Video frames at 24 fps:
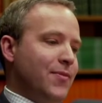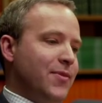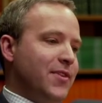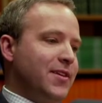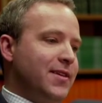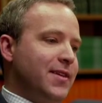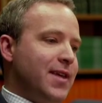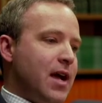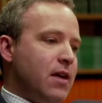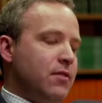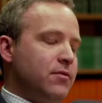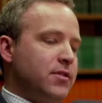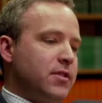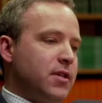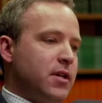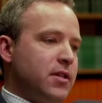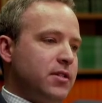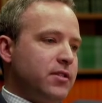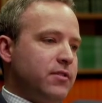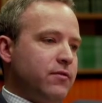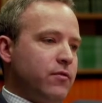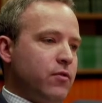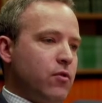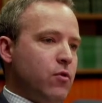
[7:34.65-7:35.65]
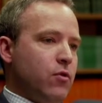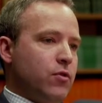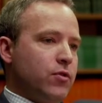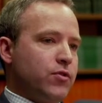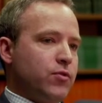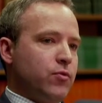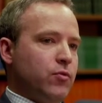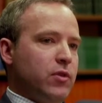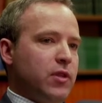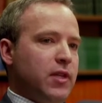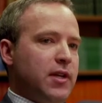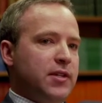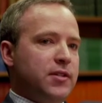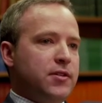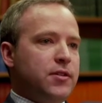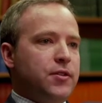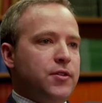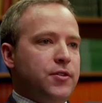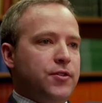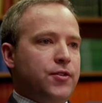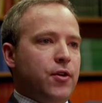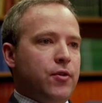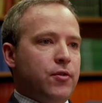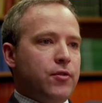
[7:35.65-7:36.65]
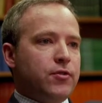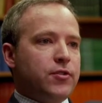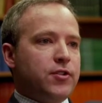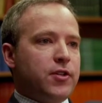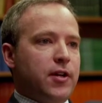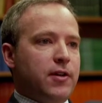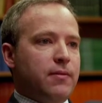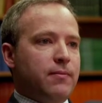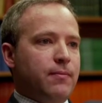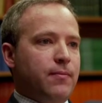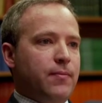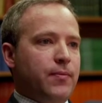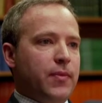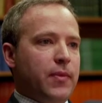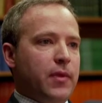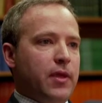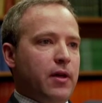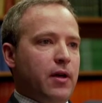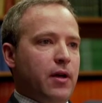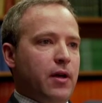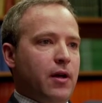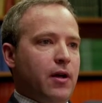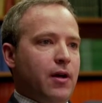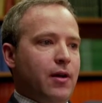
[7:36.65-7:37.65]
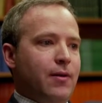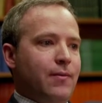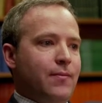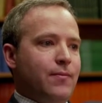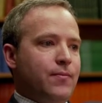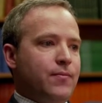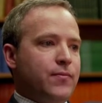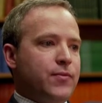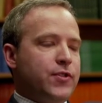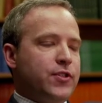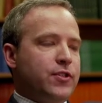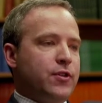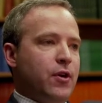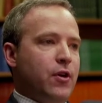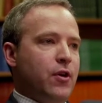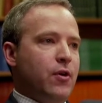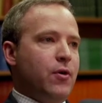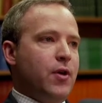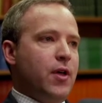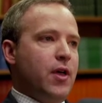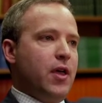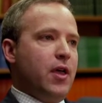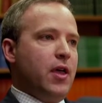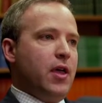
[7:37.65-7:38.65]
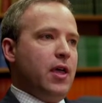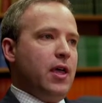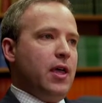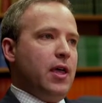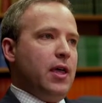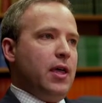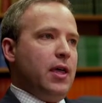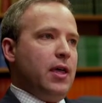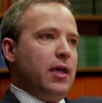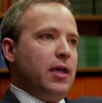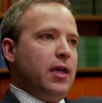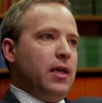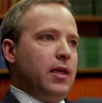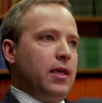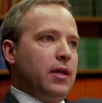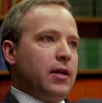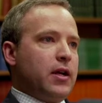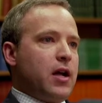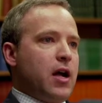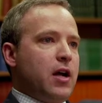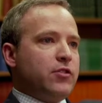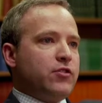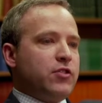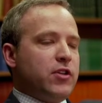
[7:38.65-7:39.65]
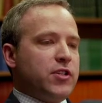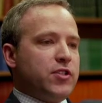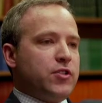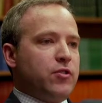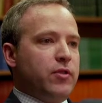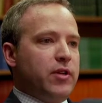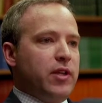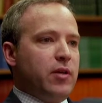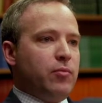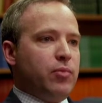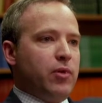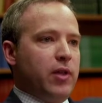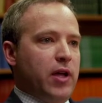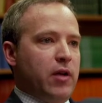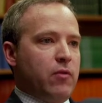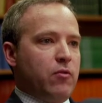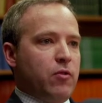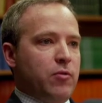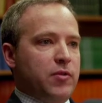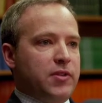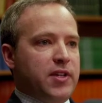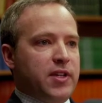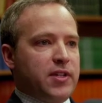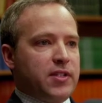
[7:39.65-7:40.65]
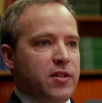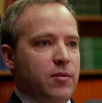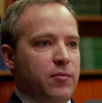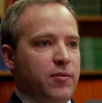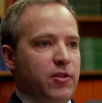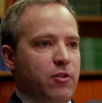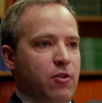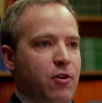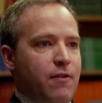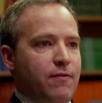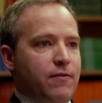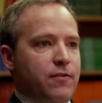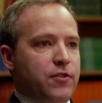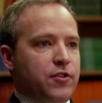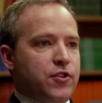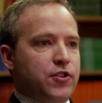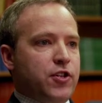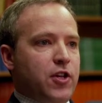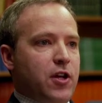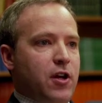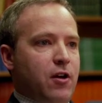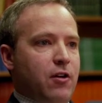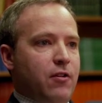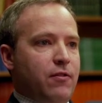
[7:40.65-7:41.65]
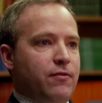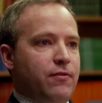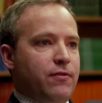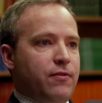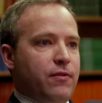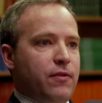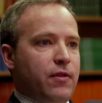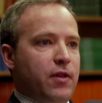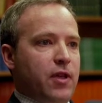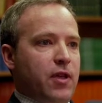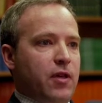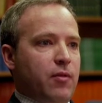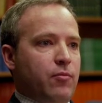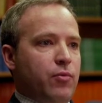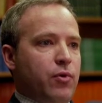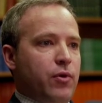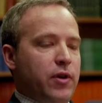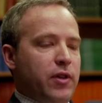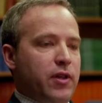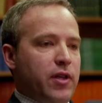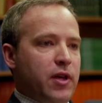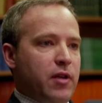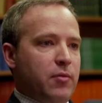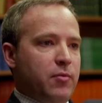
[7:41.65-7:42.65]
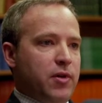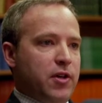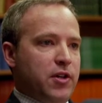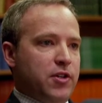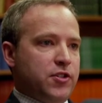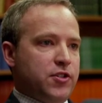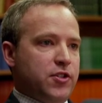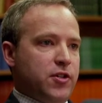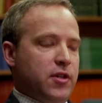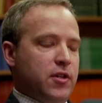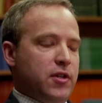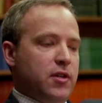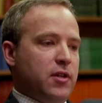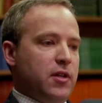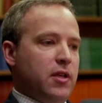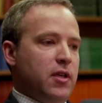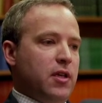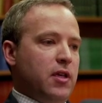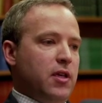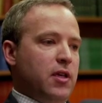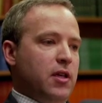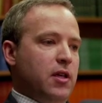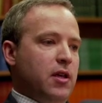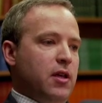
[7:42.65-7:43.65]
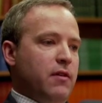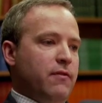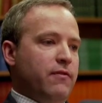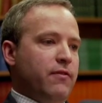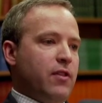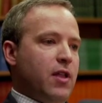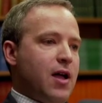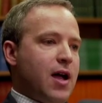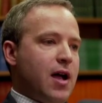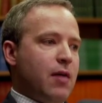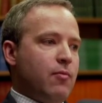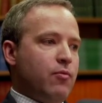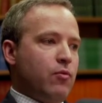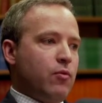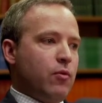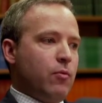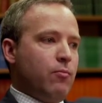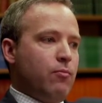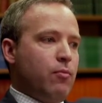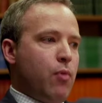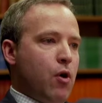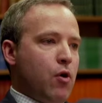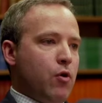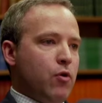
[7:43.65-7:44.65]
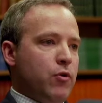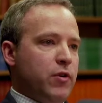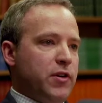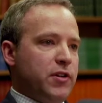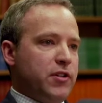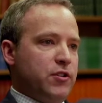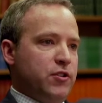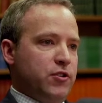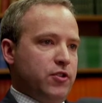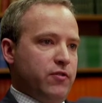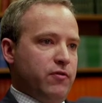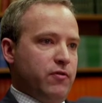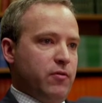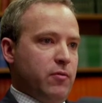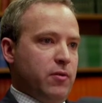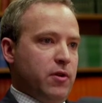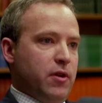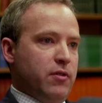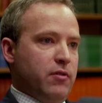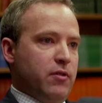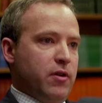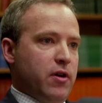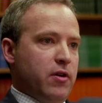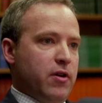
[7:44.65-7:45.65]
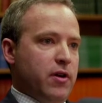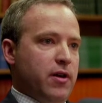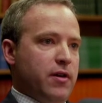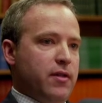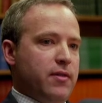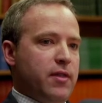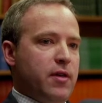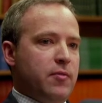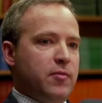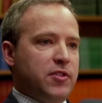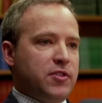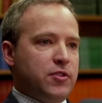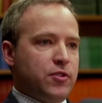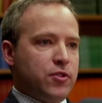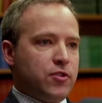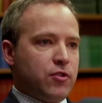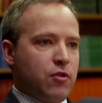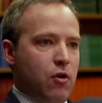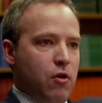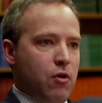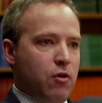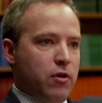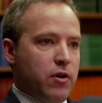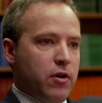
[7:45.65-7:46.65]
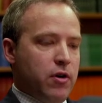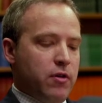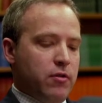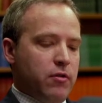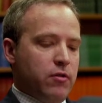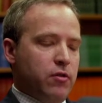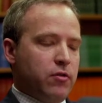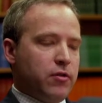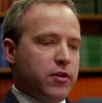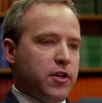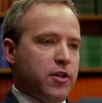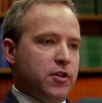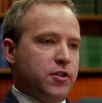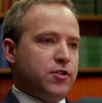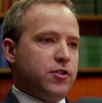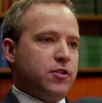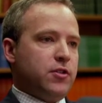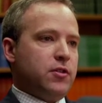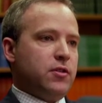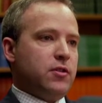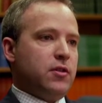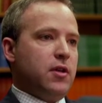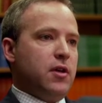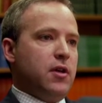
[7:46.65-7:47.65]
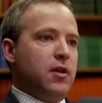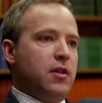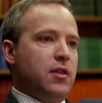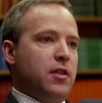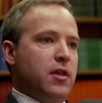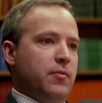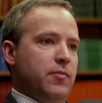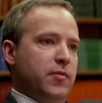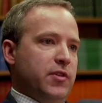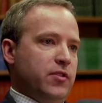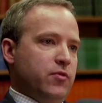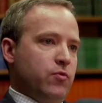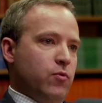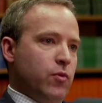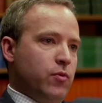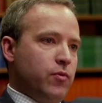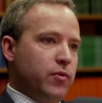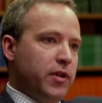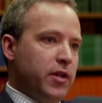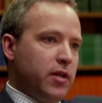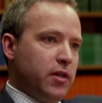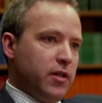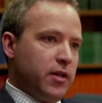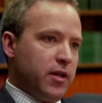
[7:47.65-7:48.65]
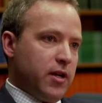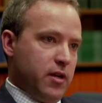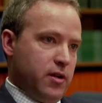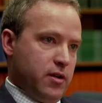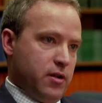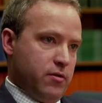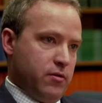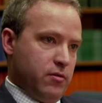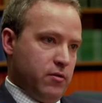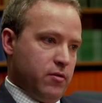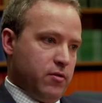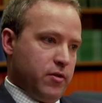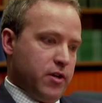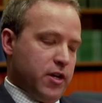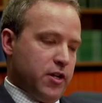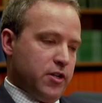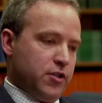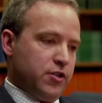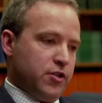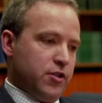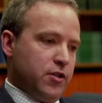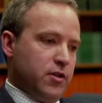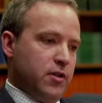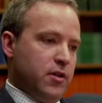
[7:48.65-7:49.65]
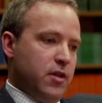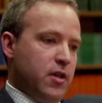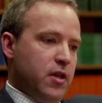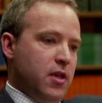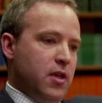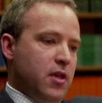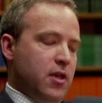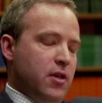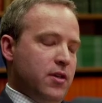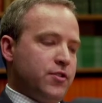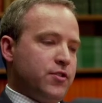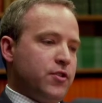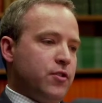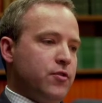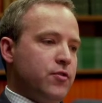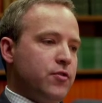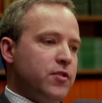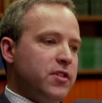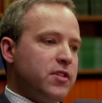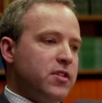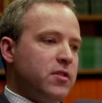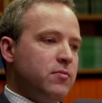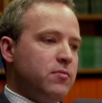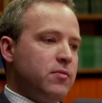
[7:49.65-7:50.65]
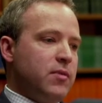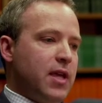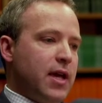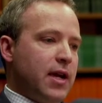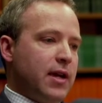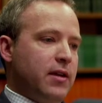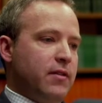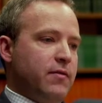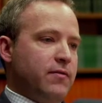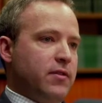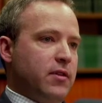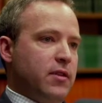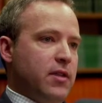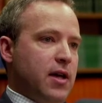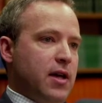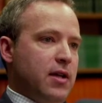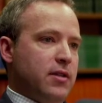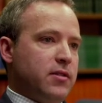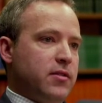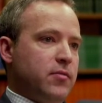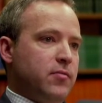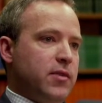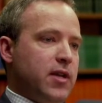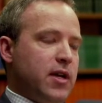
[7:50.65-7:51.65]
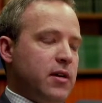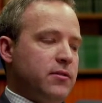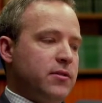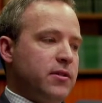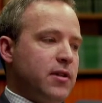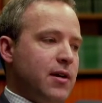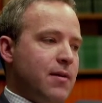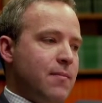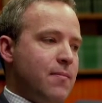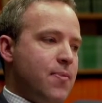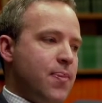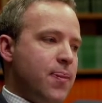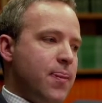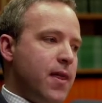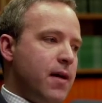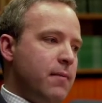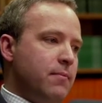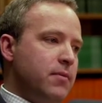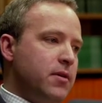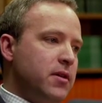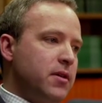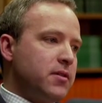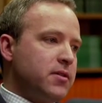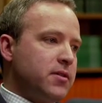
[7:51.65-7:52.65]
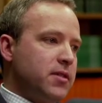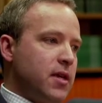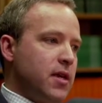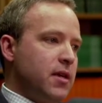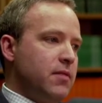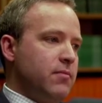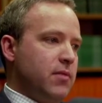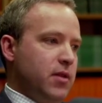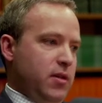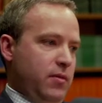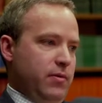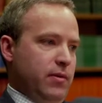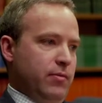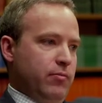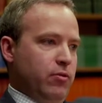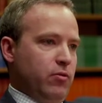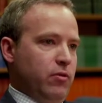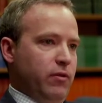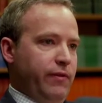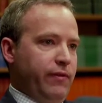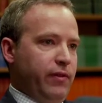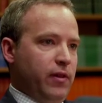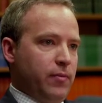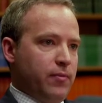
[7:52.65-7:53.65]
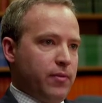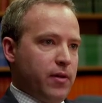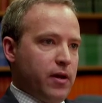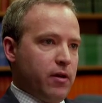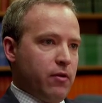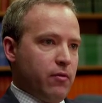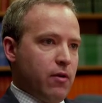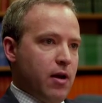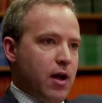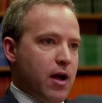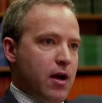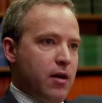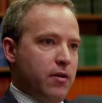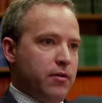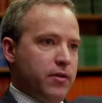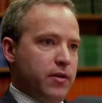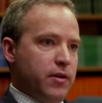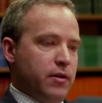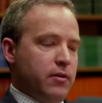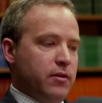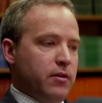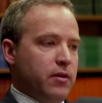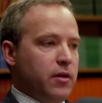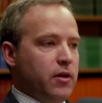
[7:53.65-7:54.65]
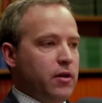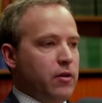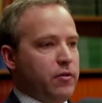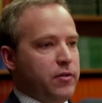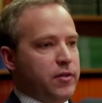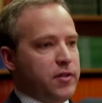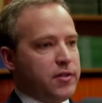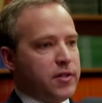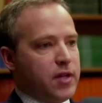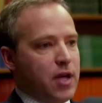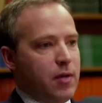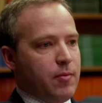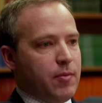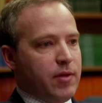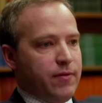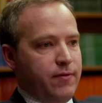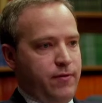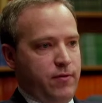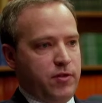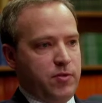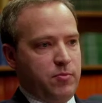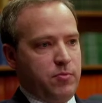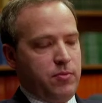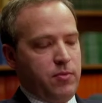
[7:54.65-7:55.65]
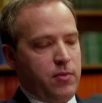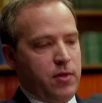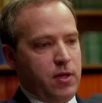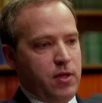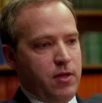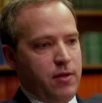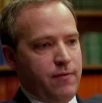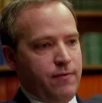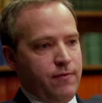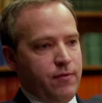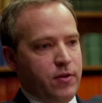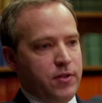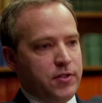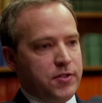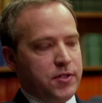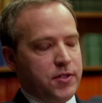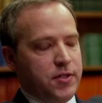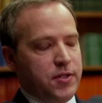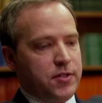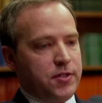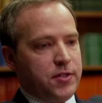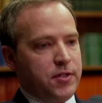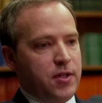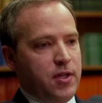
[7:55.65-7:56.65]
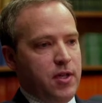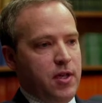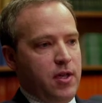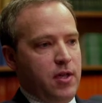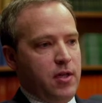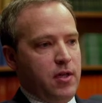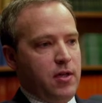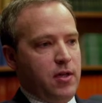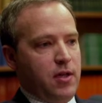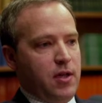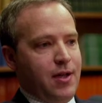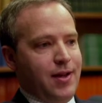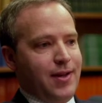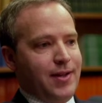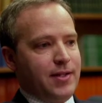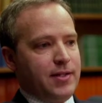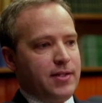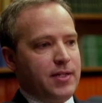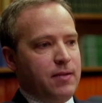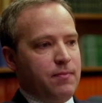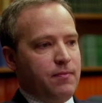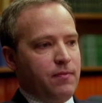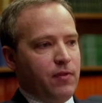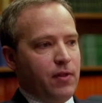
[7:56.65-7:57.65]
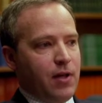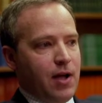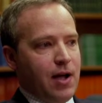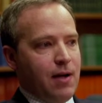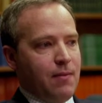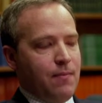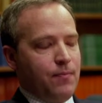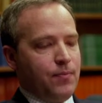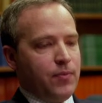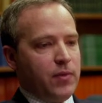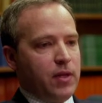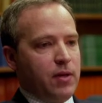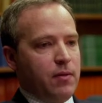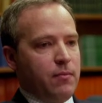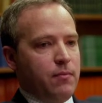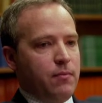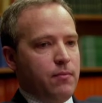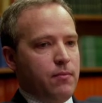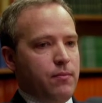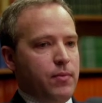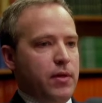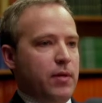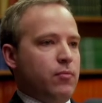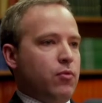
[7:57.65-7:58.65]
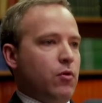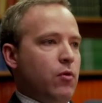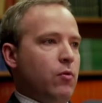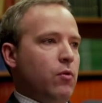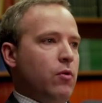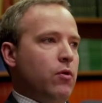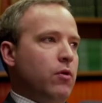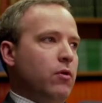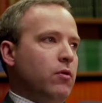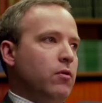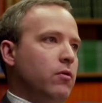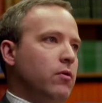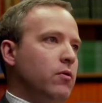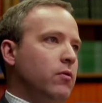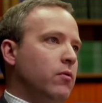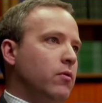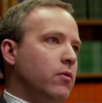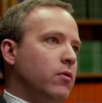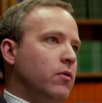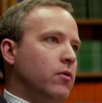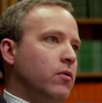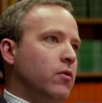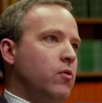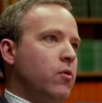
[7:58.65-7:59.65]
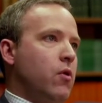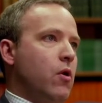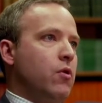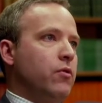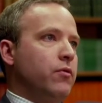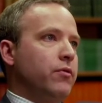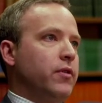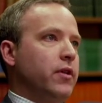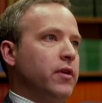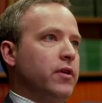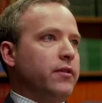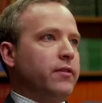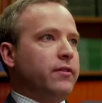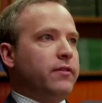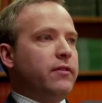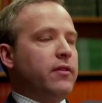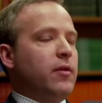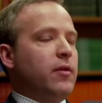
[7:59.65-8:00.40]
The downsides, of course, relate to the donor site. So in contrast to an implant where we take something off the shelf and put it in a patient, in a flap, we're borrowing tissue from another area. That means a scar in another location. That means wound healing in another location. So there is some negative to that, some downtime. That being said, many people will flip that around and, in the tummy, for instance, in a deep flap, people will quote that it's